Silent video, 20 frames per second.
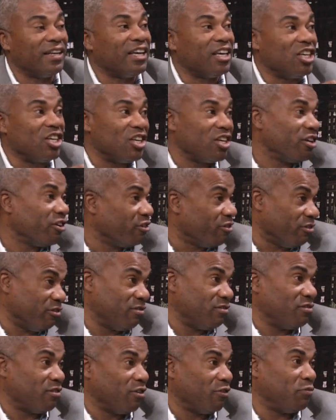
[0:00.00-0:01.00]
a year
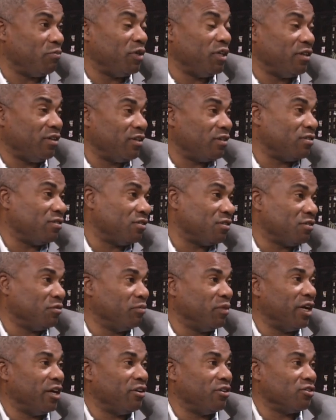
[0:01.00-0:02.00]
of being the
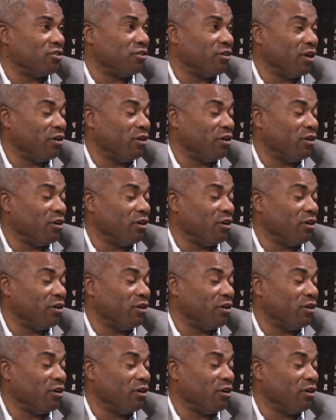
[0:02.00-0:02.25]
assistant manager,